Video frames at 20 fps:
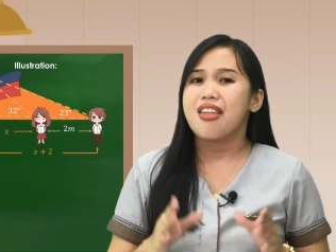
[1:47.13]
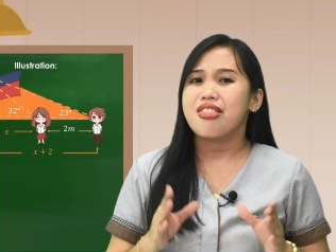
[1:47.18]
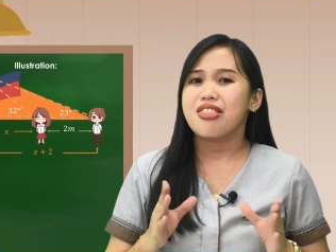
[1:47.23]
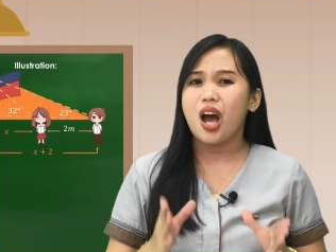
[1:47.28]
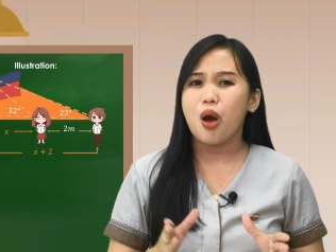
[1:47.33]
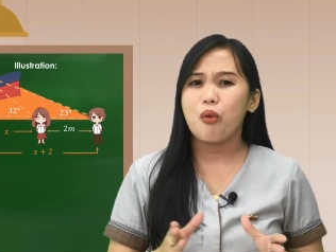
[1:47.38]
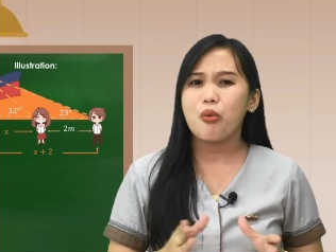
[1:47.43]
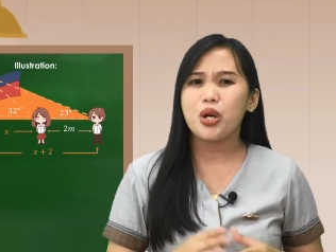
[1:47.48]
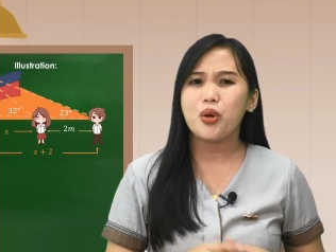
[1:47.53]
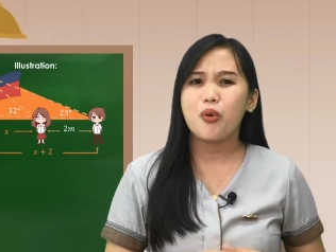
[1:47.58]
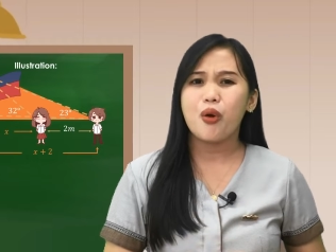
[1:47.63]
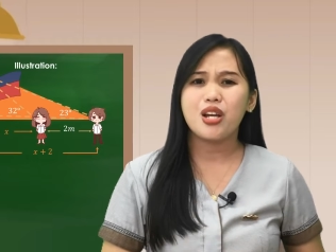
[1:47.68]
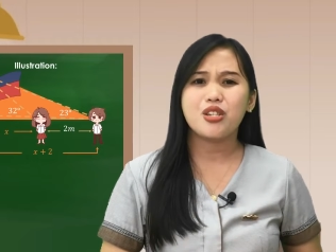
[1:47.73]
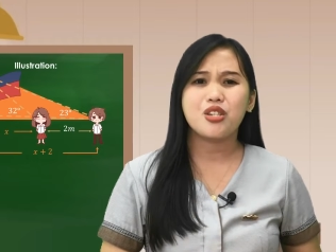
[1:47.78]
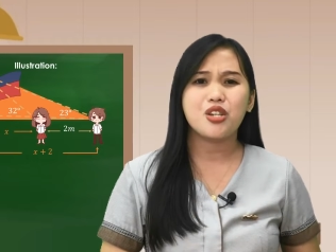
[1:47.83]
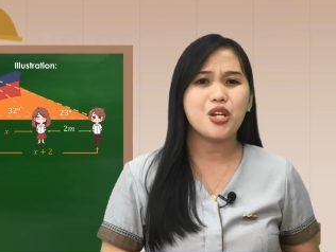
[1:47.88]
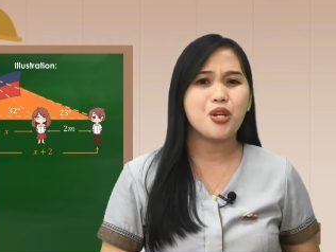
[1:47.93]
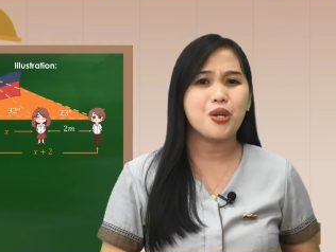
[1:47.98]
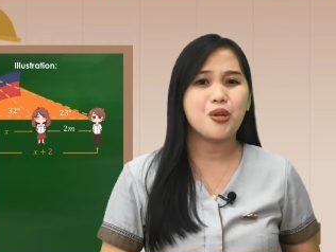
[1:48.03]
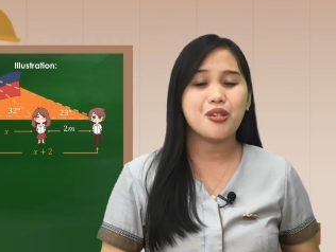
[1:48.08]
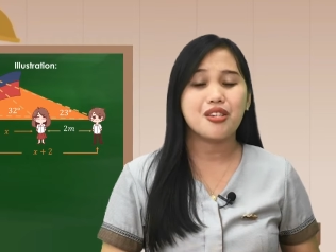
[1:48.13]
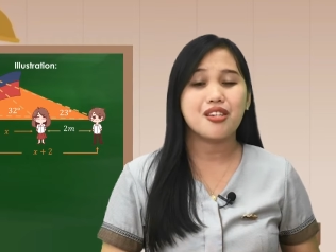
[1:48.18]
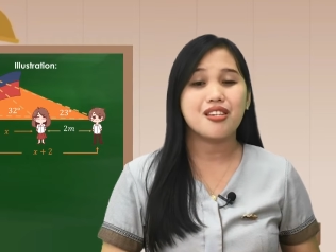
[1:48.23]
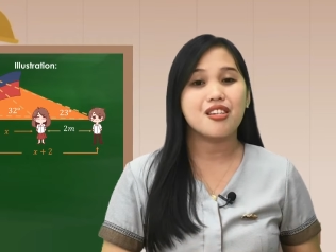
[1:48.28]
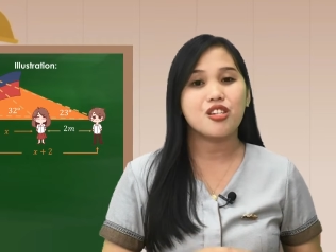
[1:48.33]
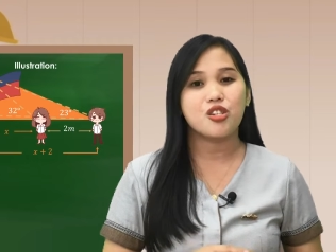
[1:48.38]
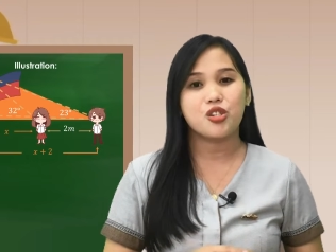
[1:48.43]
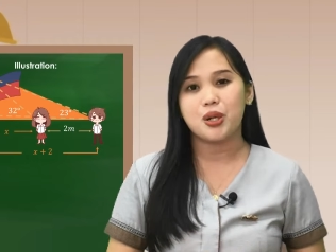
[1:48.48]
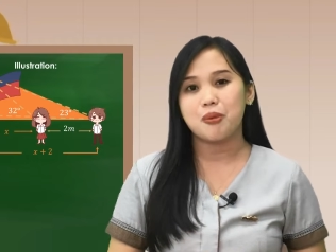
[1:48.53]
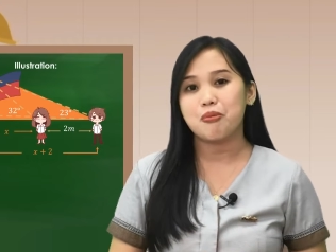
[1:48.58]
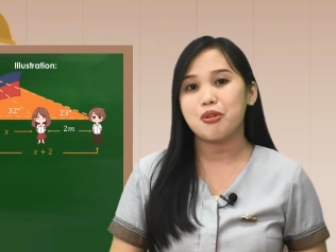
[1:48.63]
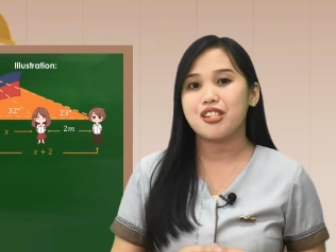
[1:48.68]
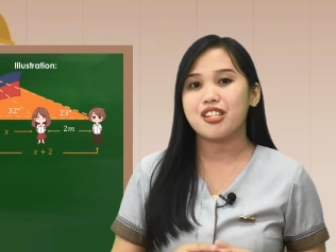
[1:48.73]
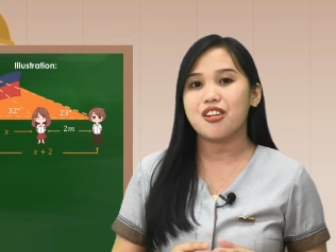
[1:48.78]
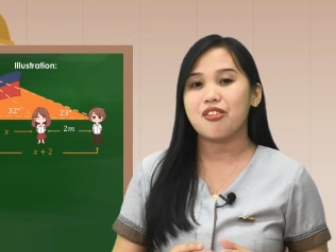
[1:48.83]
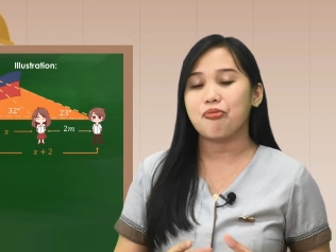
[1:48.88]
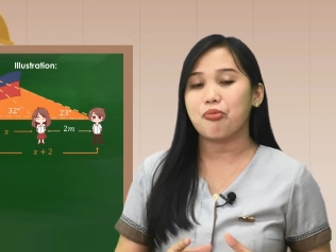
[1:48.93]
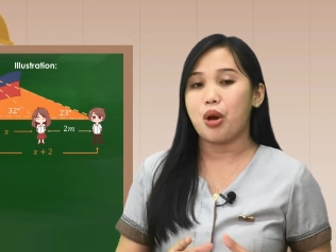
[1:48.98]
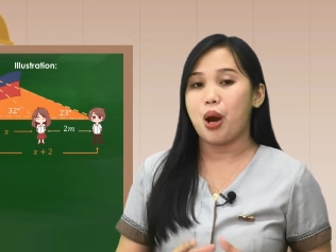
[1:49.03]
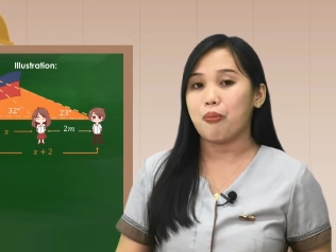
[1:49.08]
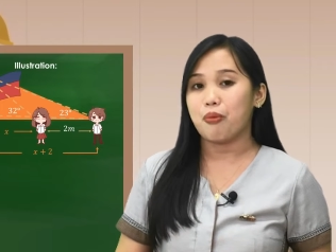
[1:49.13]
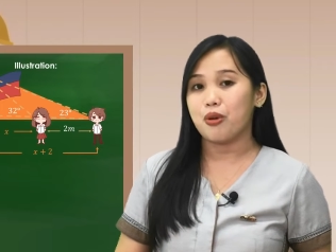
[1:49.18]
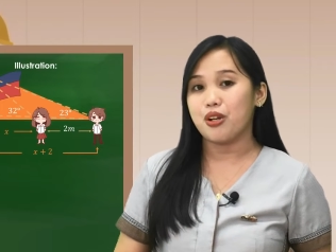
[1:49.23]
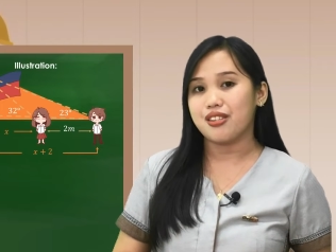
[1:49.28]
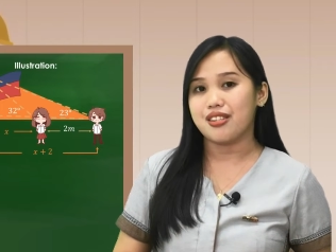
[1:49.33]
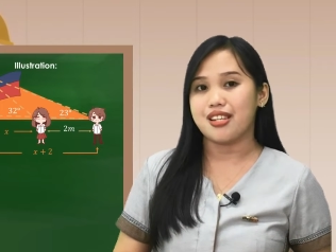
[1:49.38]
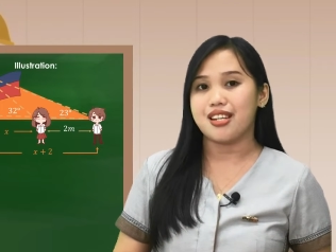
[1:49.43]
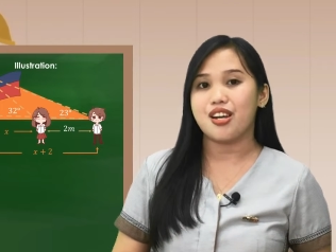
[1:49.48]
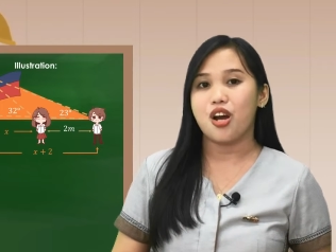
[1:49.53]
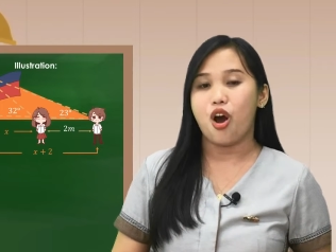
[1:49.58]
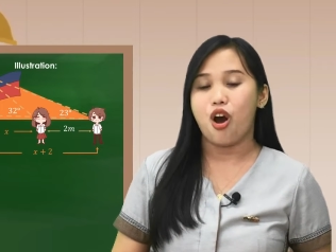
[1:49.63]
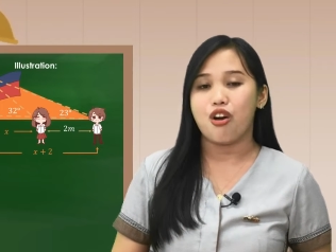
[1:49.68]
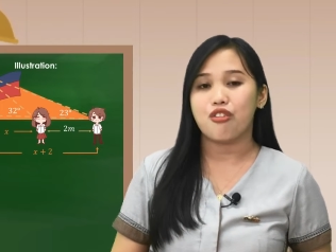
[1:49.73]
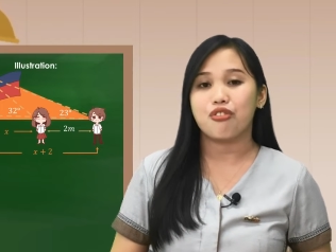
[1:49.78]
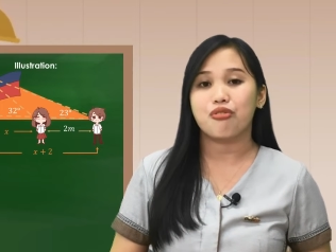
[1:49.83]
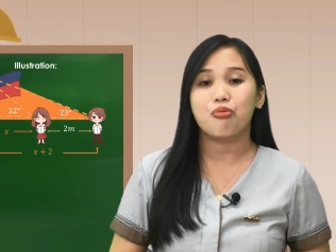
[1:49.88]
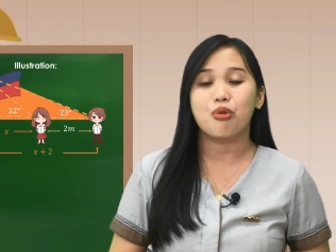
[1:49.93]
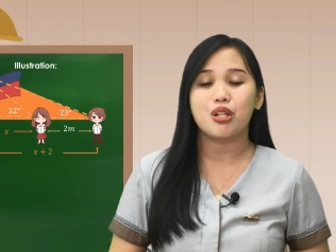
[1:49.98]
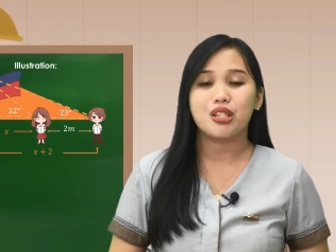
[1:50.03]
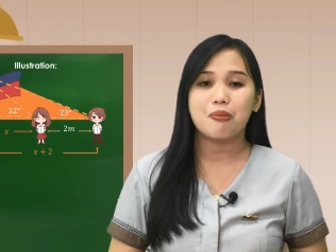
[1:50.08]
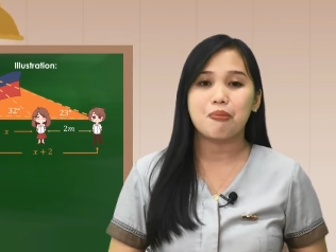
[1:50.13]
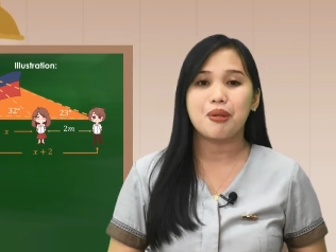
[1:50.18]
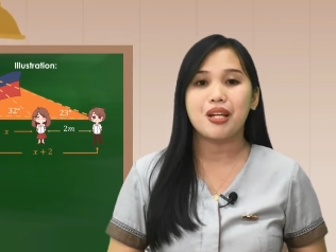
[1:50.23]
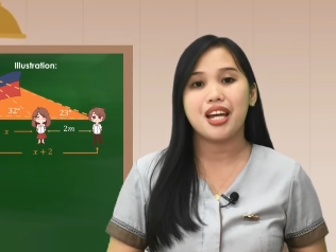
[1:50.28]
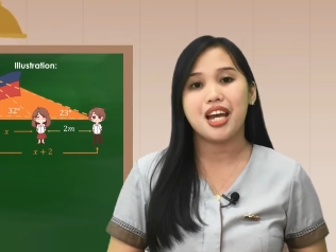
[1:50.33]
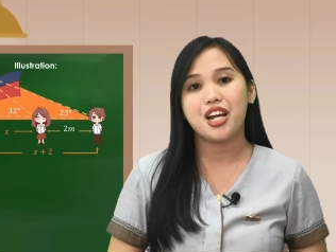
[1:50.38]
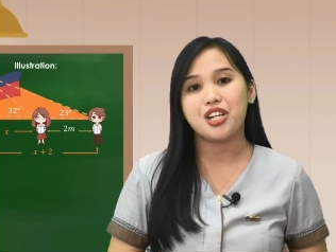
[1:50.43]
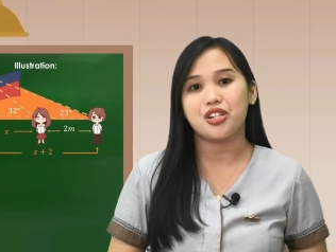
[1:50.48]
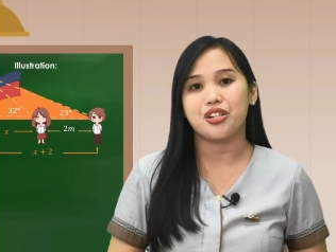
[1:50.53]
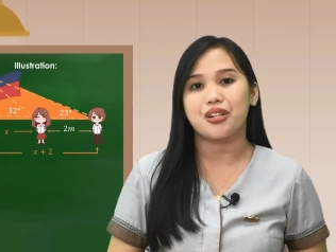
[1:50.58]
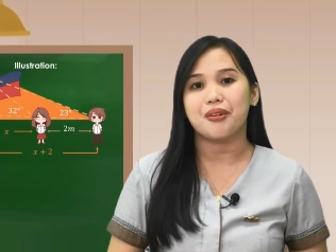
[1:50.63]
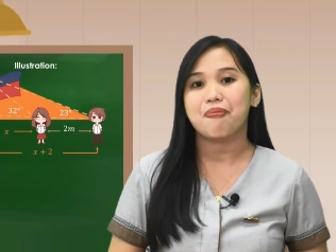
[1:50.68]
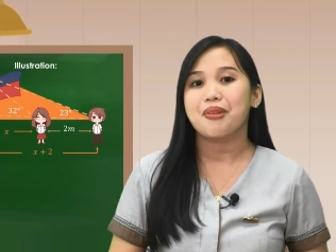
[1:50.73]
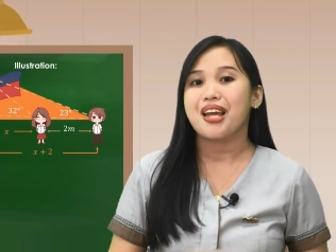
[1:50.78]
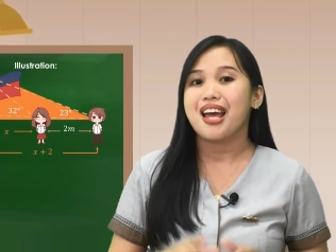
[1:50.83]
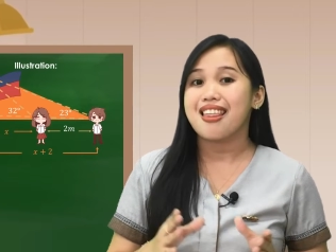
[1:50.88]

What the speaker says: Now we're going to use the distributive property of multiplication.